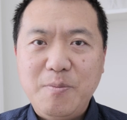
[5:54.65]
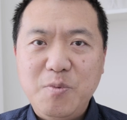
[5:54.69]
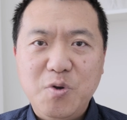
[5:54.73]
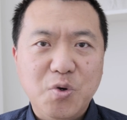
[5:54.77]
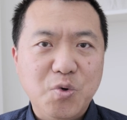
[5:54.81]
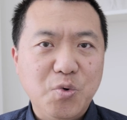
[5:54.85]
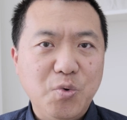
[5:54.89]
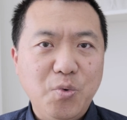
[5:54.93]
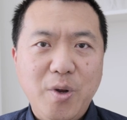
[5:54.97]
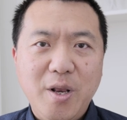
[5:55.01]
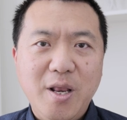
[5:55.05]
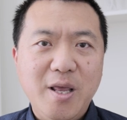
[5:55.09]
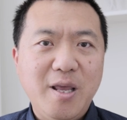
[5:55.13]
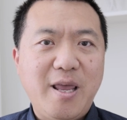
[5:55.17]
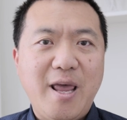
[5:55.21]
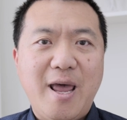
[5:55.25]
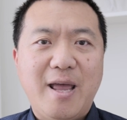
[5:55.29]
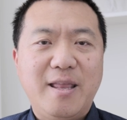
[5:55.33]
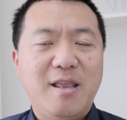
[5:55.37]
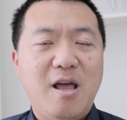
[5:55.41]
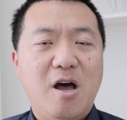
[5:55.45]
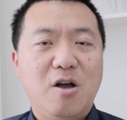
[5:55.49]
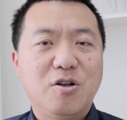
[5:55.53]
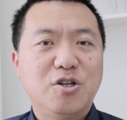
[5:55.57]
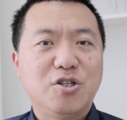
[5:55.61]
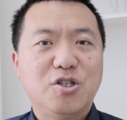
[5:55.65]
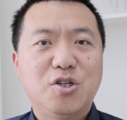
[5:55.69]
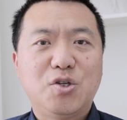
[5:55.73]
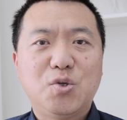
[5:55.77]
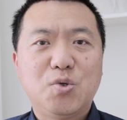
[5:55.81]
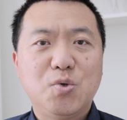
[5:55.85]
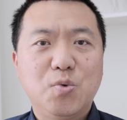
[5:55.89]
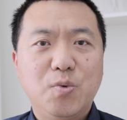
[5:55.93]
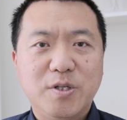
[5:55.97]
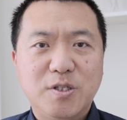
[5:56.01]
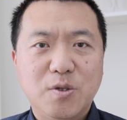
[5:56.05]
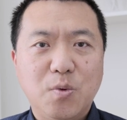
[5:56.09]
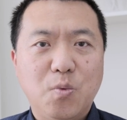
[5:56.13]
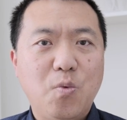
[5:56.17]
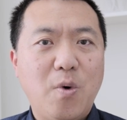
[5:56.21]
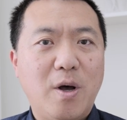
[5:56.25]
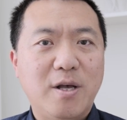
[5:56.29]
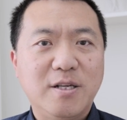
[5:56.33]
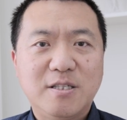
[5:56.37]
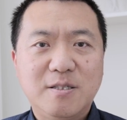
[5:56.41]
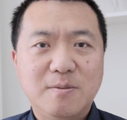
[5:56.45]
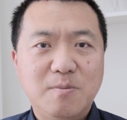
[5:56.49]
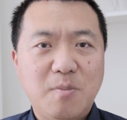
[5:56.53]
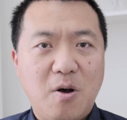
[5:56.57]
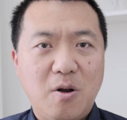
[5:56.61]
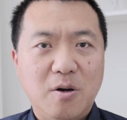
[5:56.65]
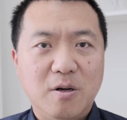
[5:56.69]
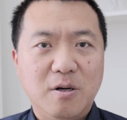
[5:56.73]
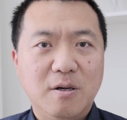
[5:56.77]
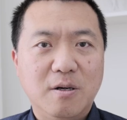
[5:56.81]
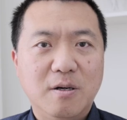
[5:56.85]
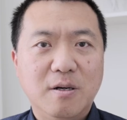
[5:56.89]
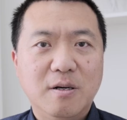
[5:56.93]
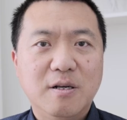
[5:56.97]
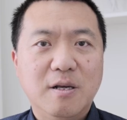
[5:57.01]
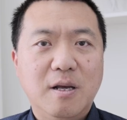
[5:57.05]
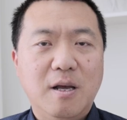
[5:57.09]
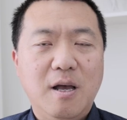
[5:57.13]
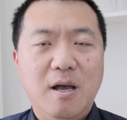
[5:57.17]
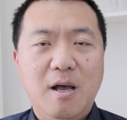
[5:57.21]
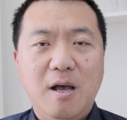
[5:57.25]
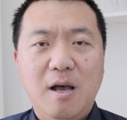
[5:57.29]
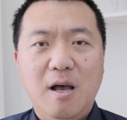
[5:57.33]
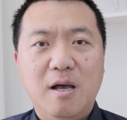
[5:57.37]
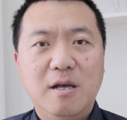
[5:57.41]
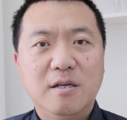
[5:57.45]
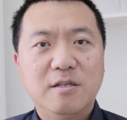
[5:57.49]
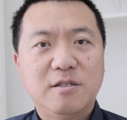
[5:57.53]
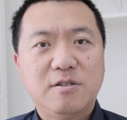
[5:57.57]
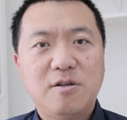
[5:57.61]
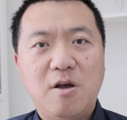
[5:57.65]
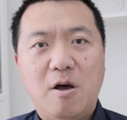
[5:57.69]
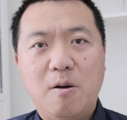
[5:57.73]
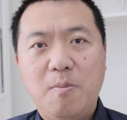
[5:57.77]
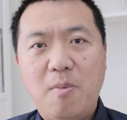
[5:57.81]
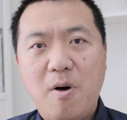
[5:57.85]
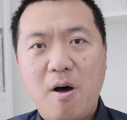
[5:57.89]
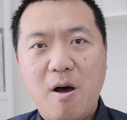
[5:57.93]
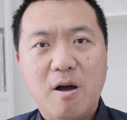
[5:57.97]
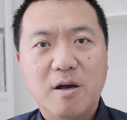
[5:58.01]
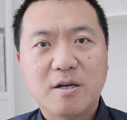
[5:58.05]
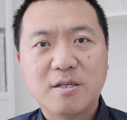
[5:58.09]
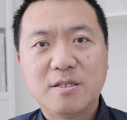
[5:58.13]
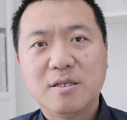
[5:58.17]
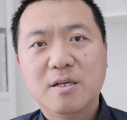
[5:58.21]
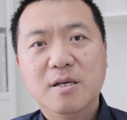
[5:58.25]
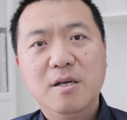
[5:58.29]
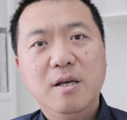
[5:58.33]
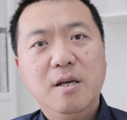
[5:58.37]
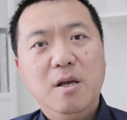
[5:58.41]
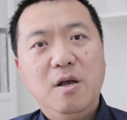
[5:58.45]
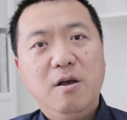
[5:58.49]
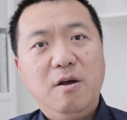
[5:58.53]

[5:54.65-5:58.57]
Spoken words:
you really cannot just shoot with a one smaller softbox